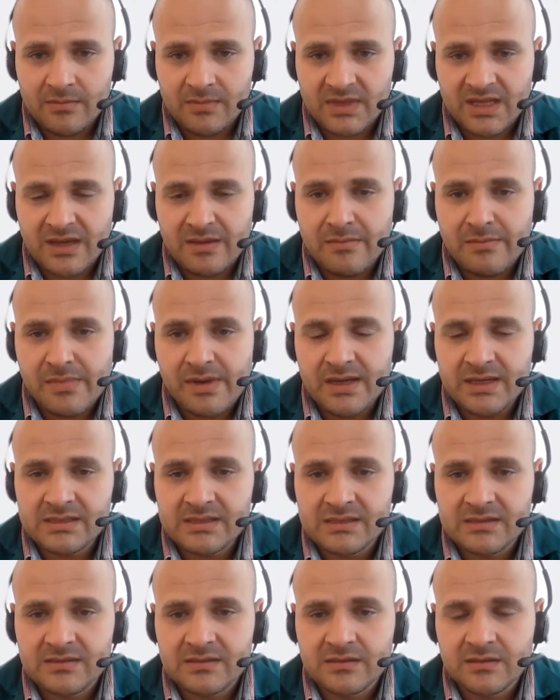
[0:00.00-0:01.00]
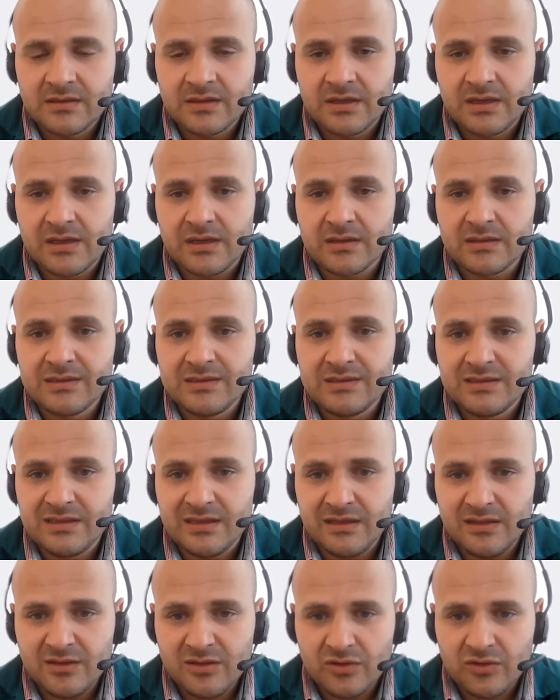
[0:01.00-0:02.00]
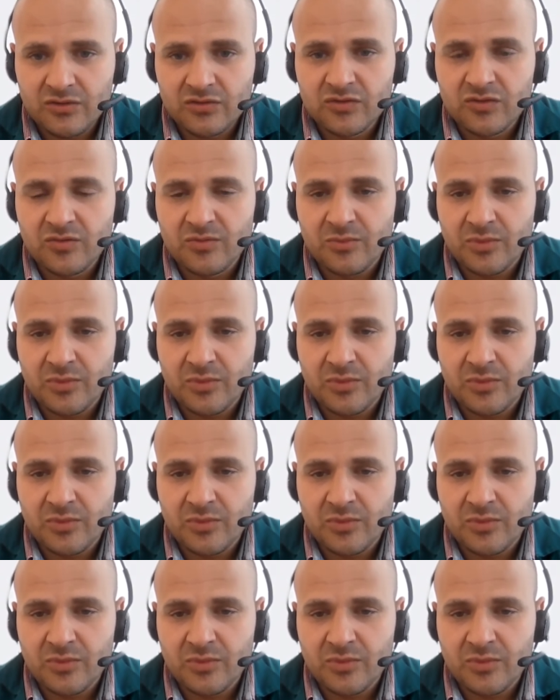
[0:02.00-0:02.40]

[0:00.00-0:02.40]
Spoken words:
they must continue to